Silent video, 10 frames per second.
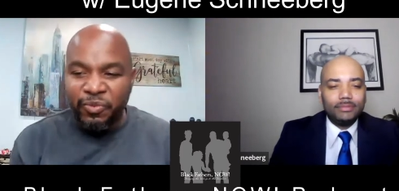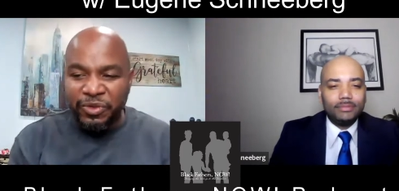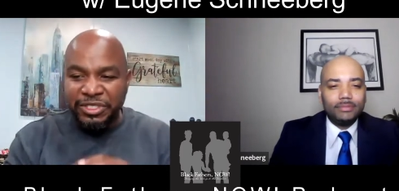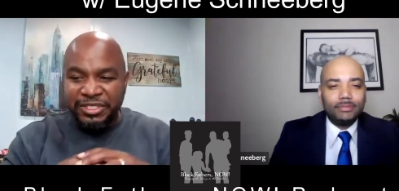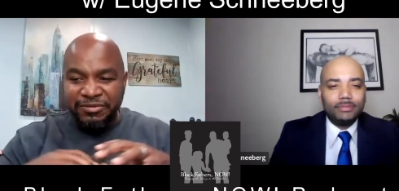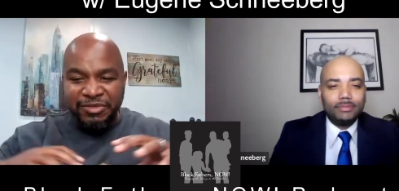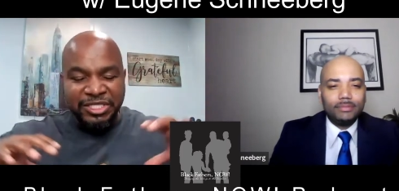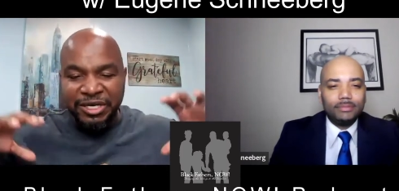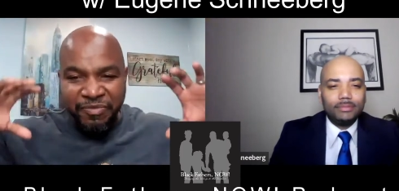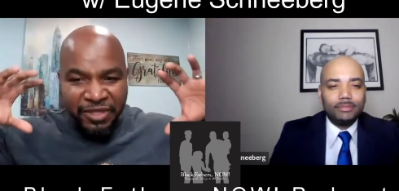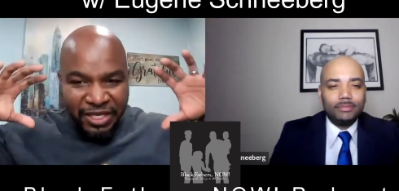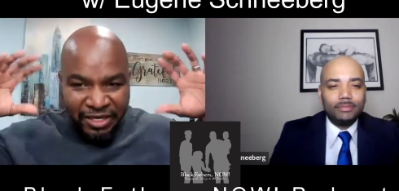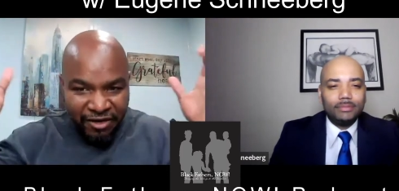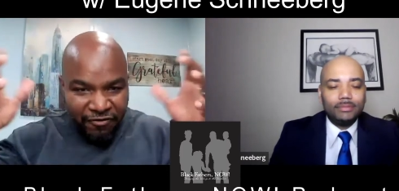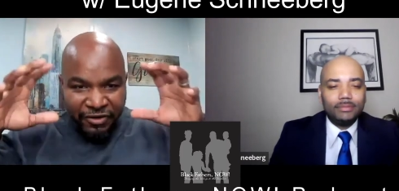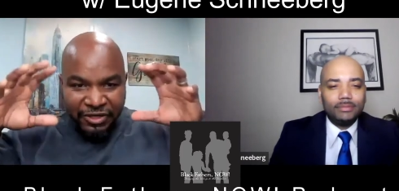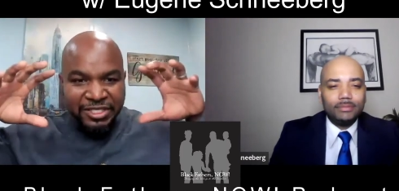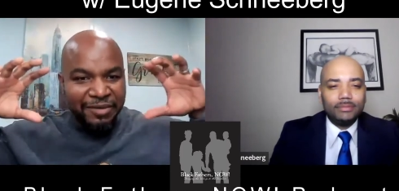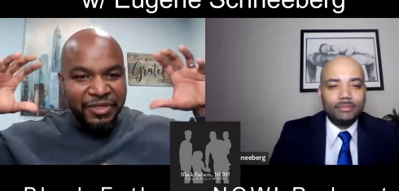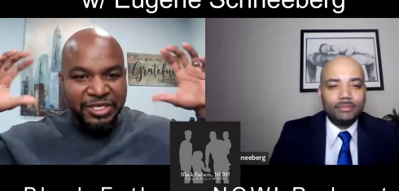Speaker 1: was something different,
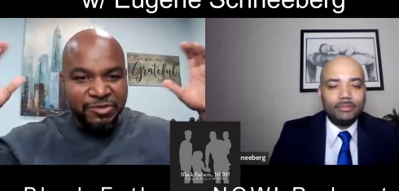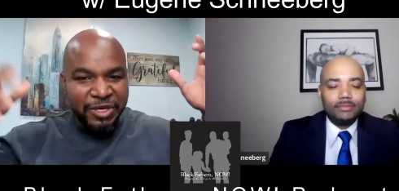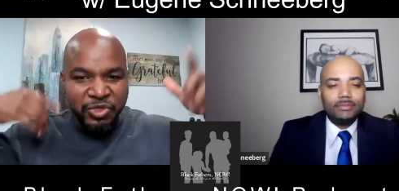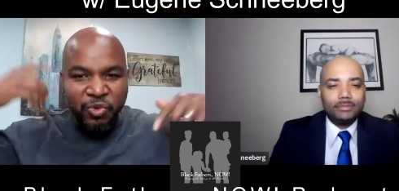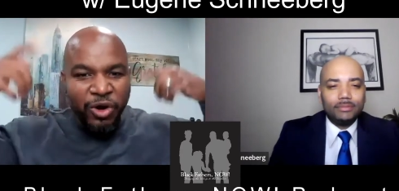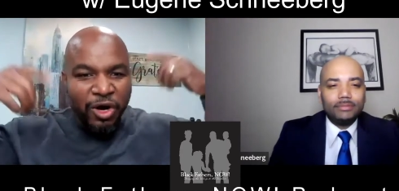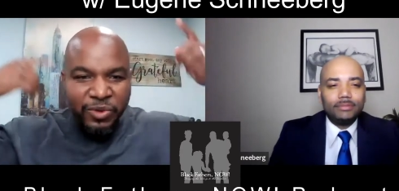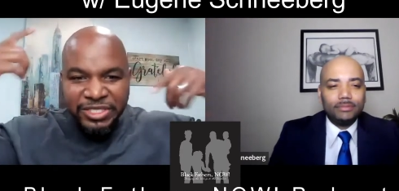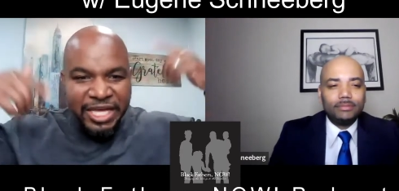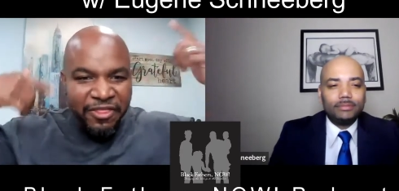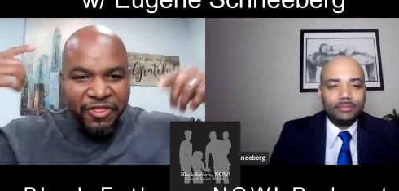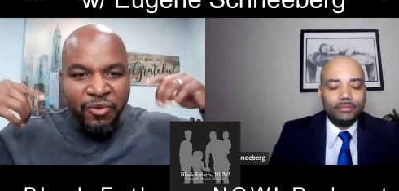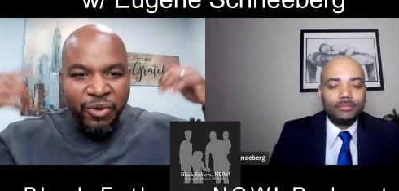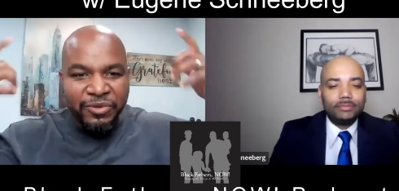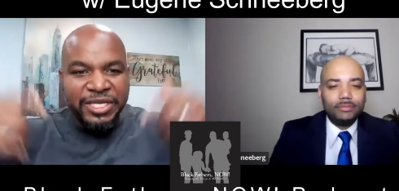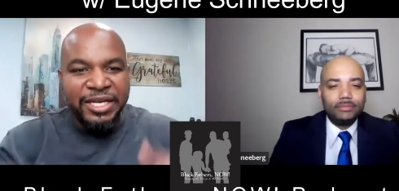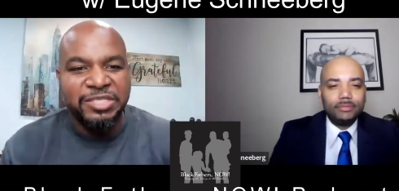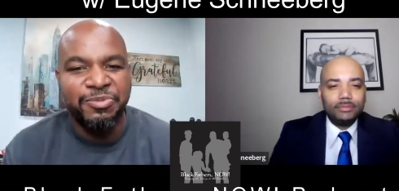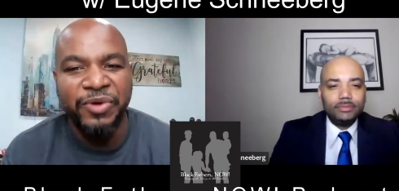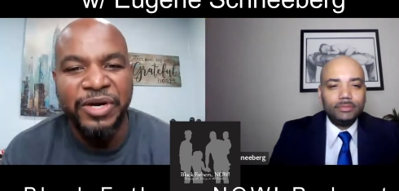something special? What was that thing? What was that
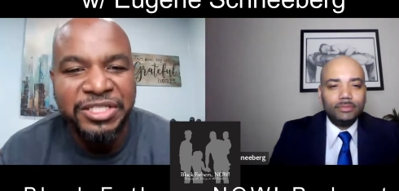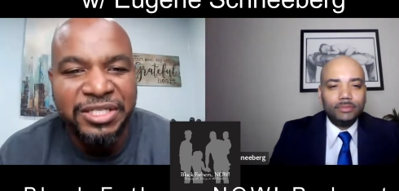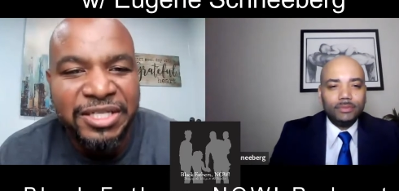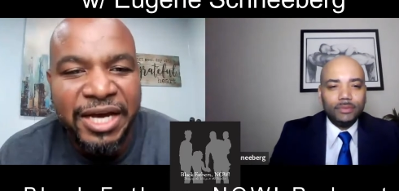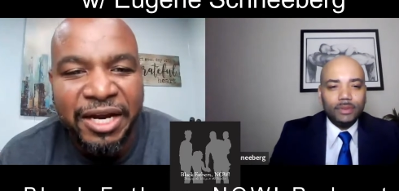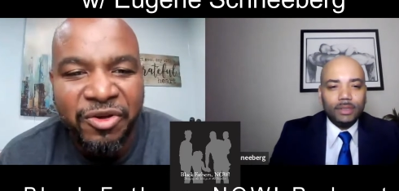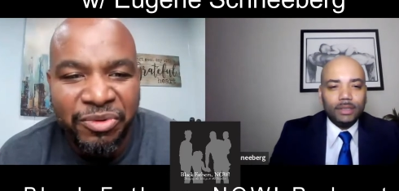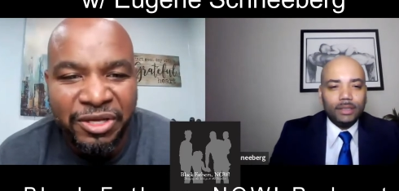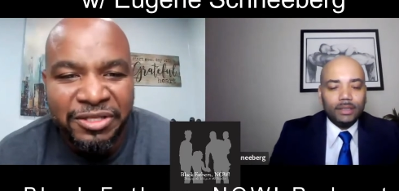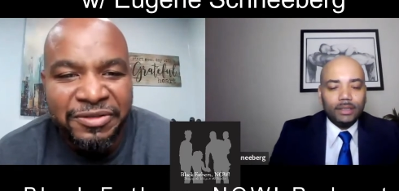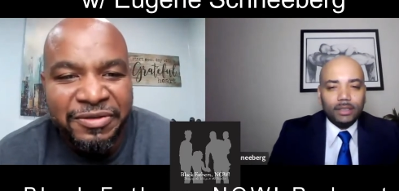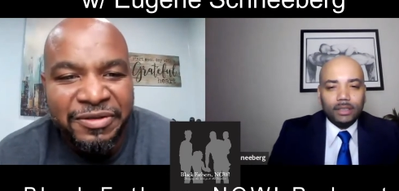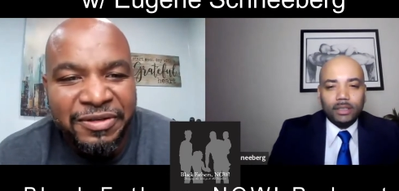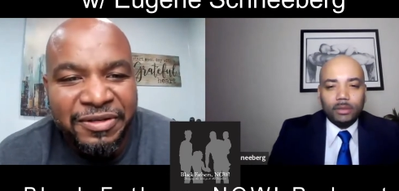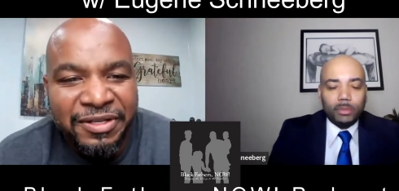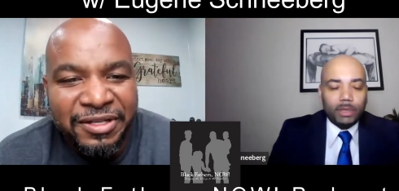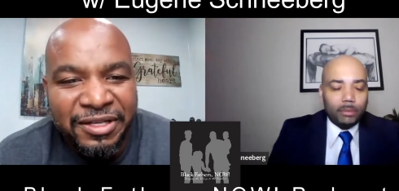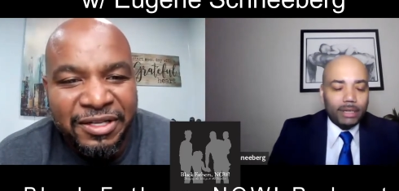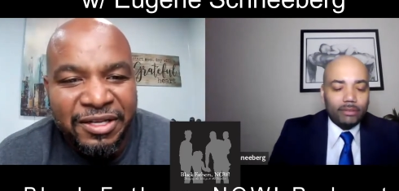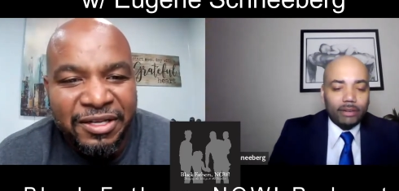inspiration inside of you, brother?
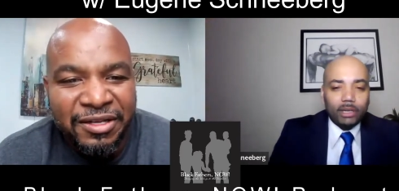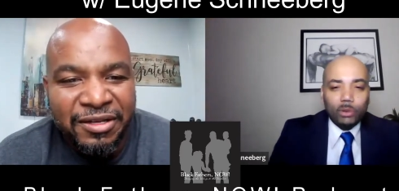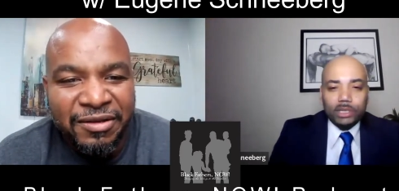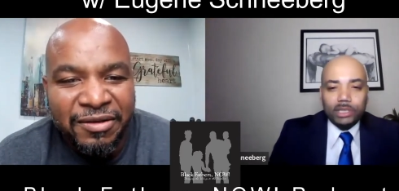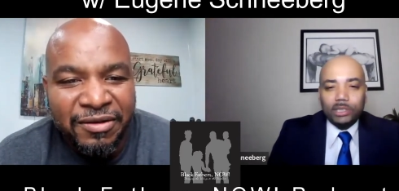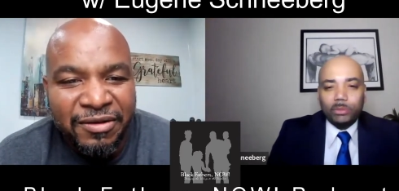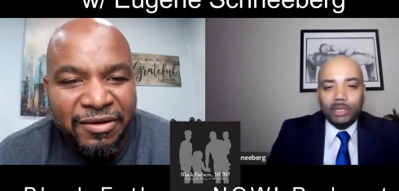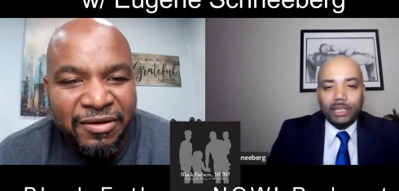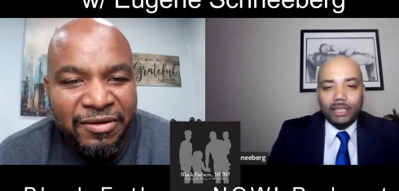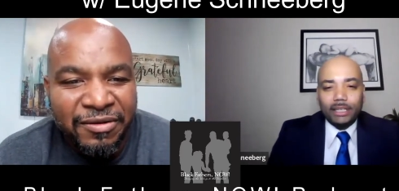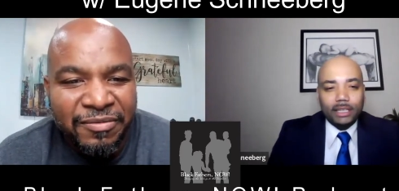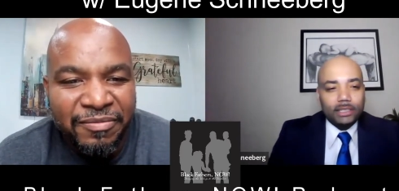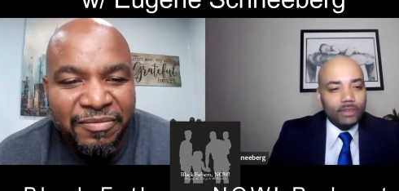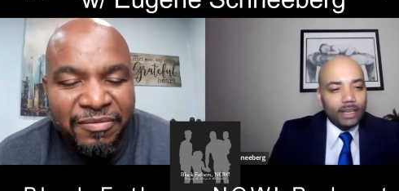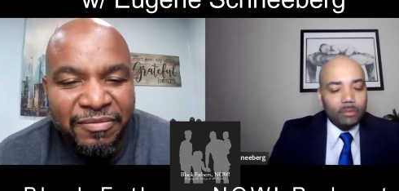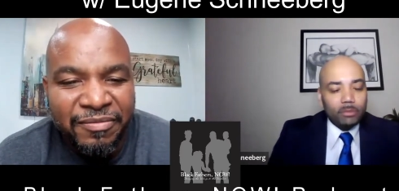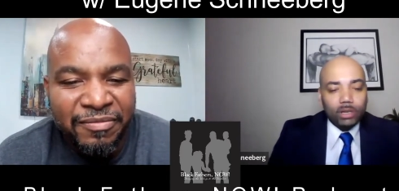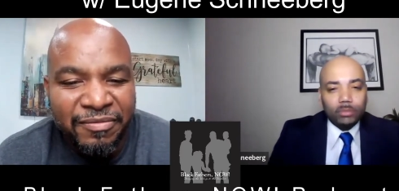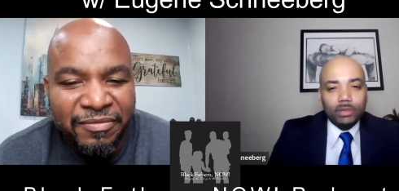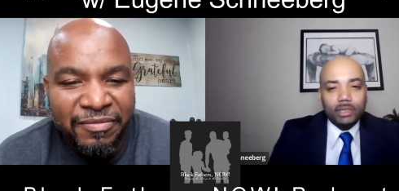
Speaker 2: My great question, man. And thanks for having
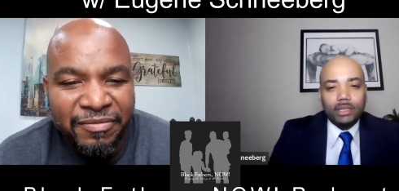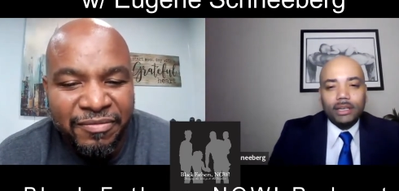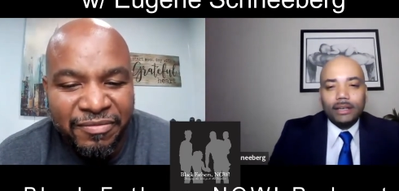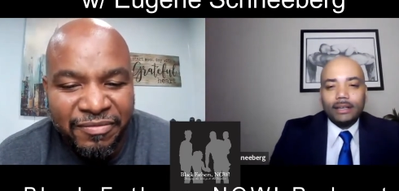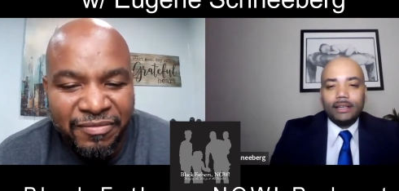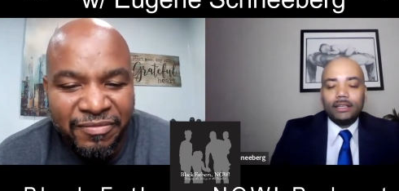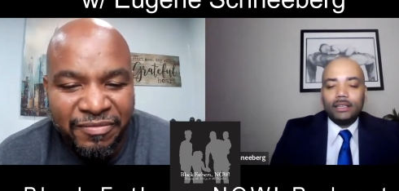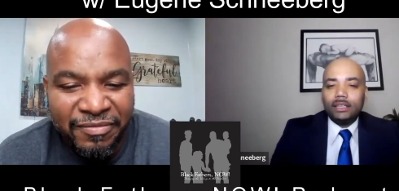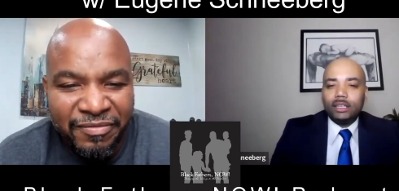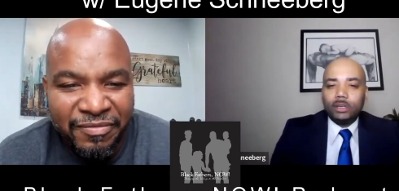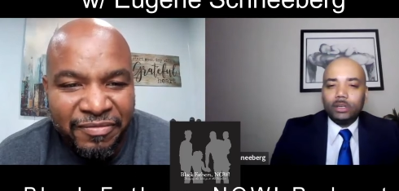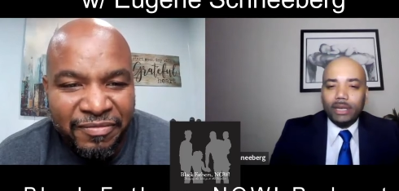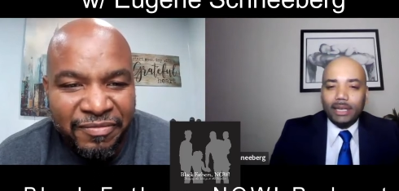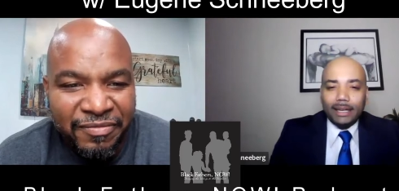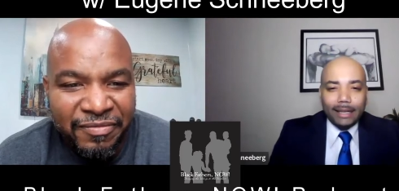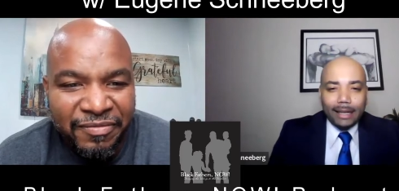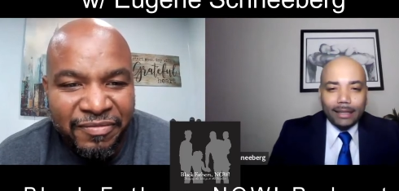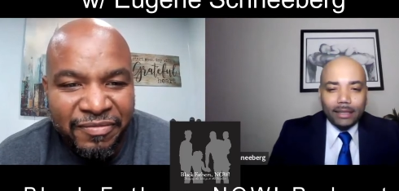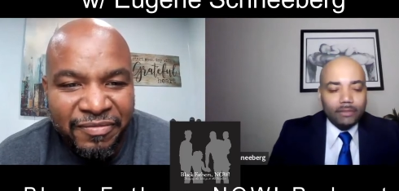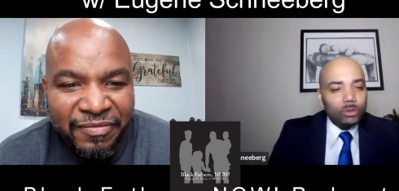me on, brother. Uh, man, I,
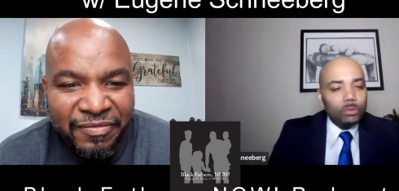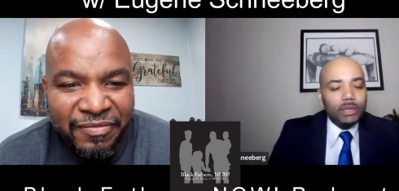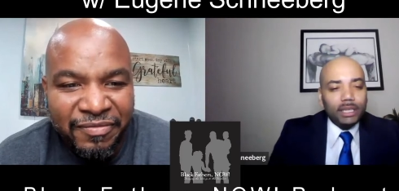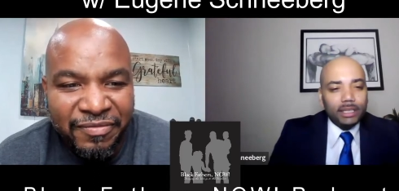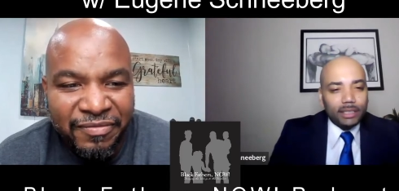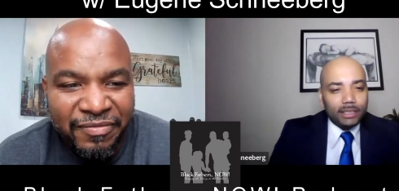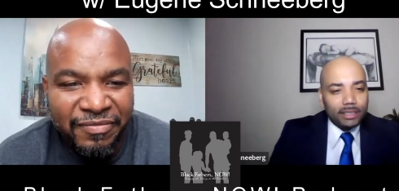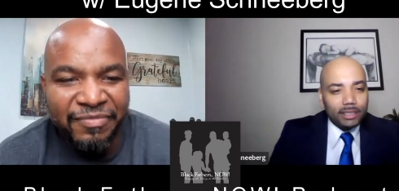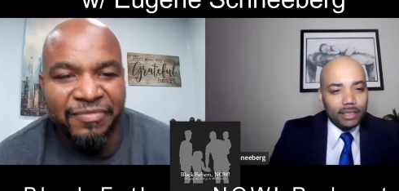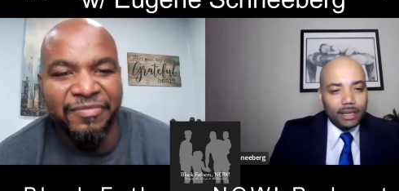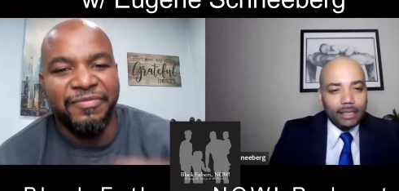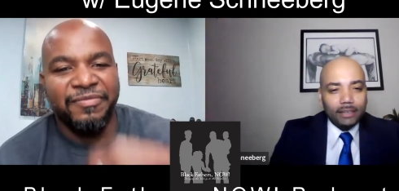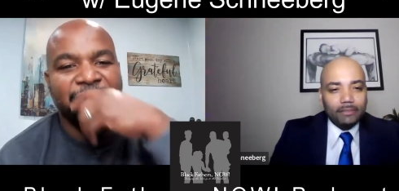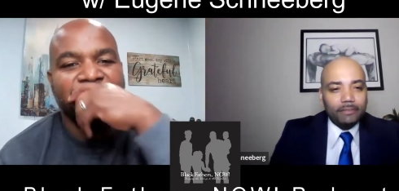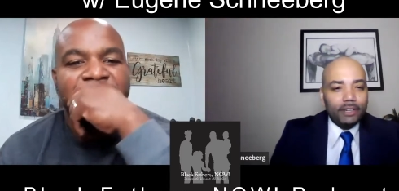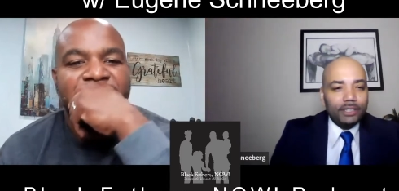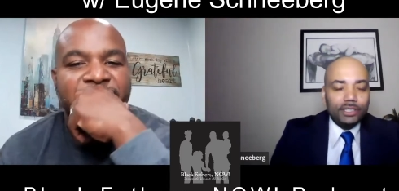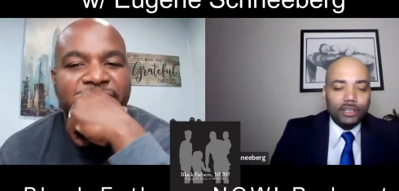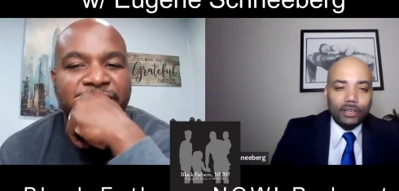I love new beginnings. I love fresh